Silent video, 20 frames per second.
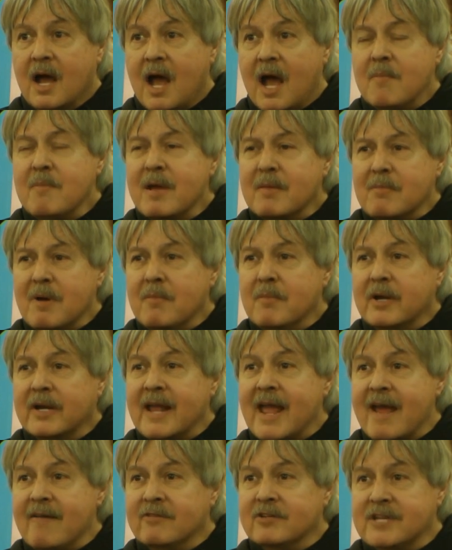I make my
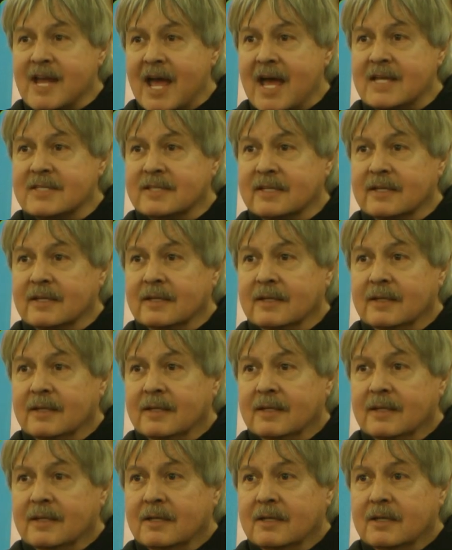money advertising.
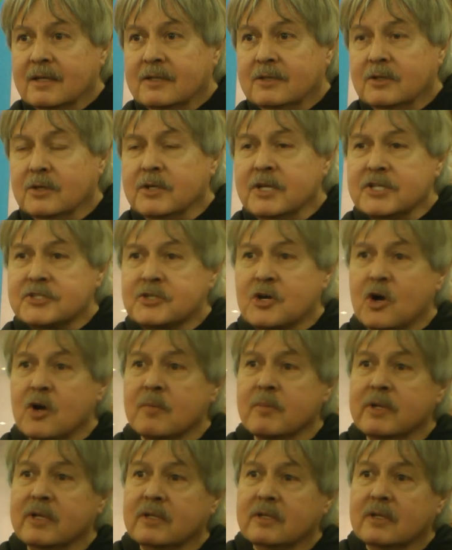Doing this
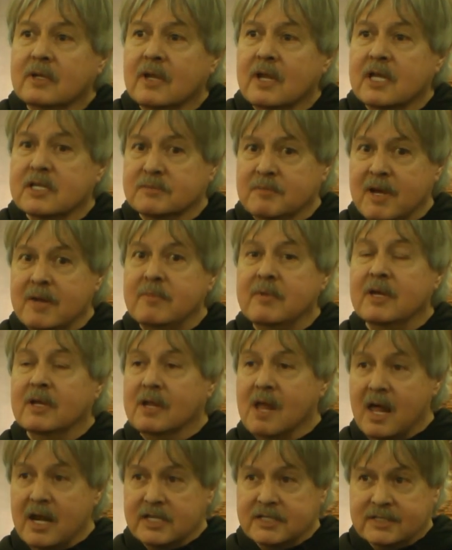tournament has made me a
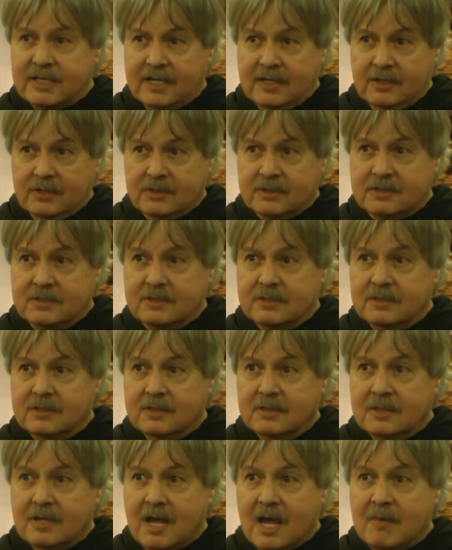lot of sales.
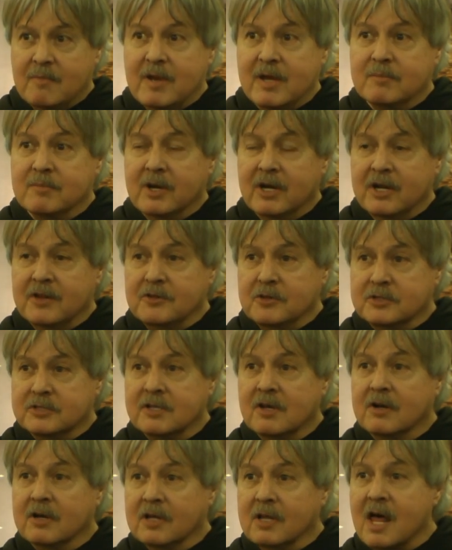I make money through
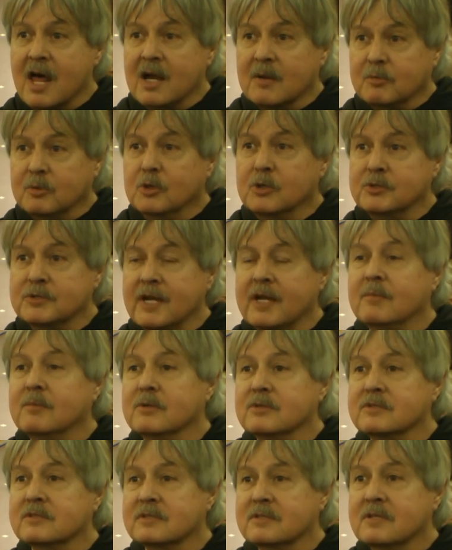selling a lot of pool
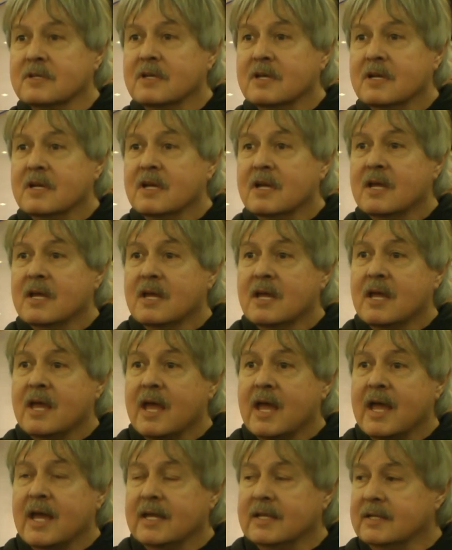tables.
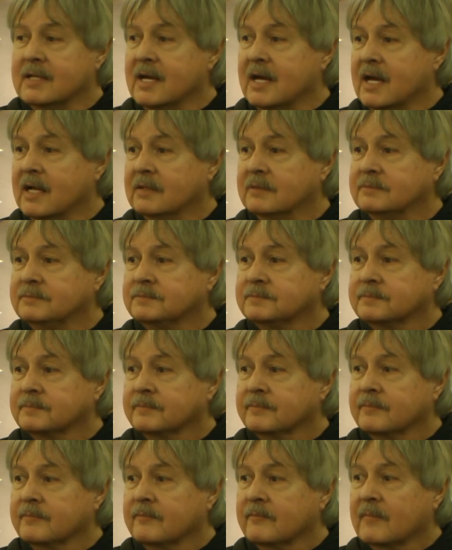And
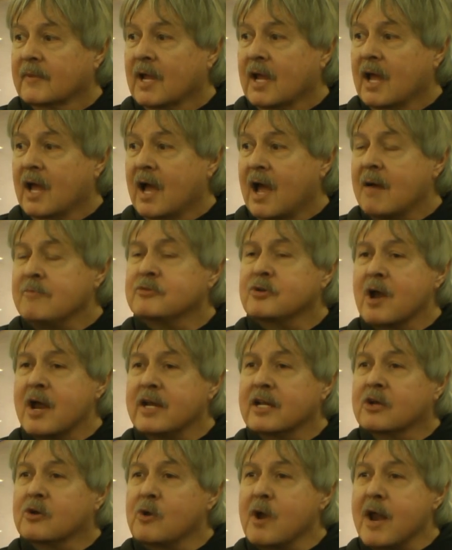I'm
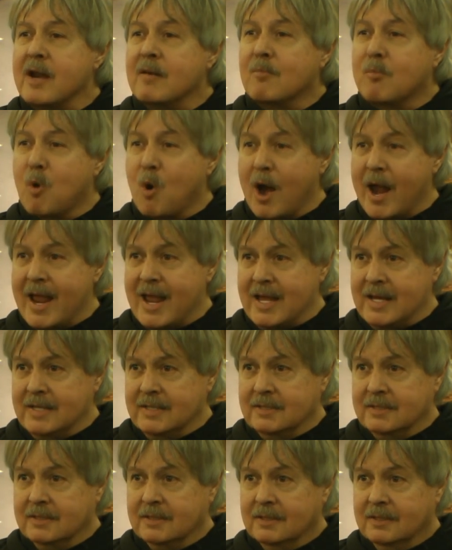trying to create a
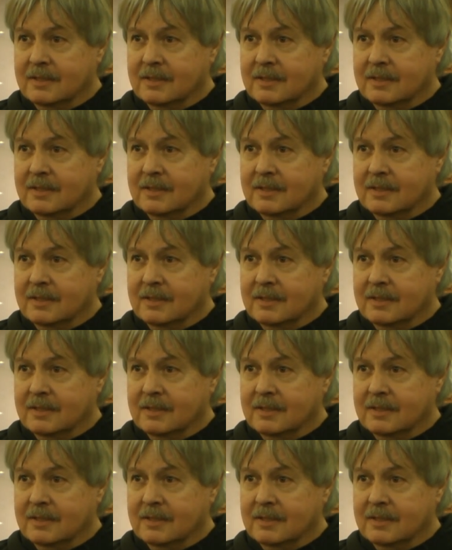brand.